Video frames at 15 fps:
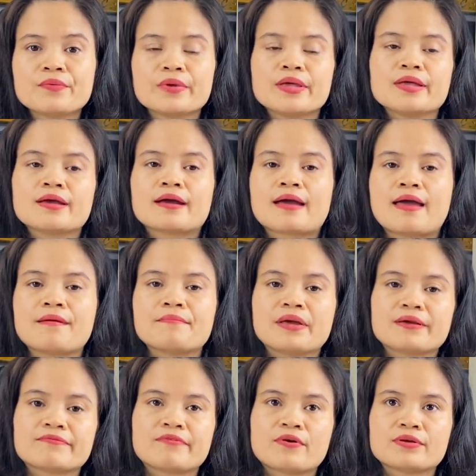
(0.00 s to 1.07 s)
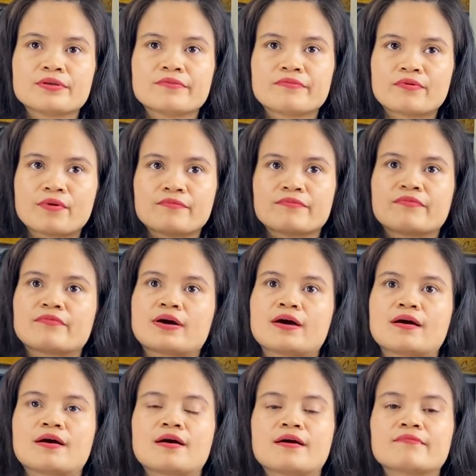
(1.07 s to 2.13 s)
We can make for you from
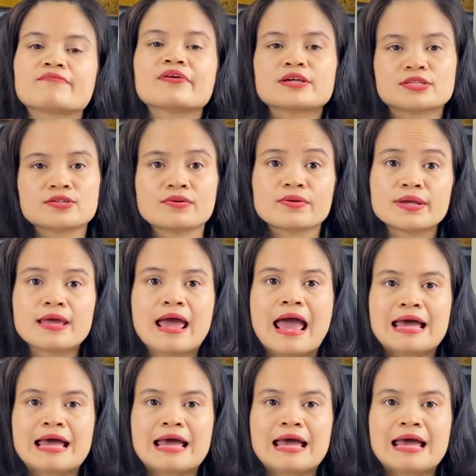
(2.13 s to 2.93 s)
uh, factory.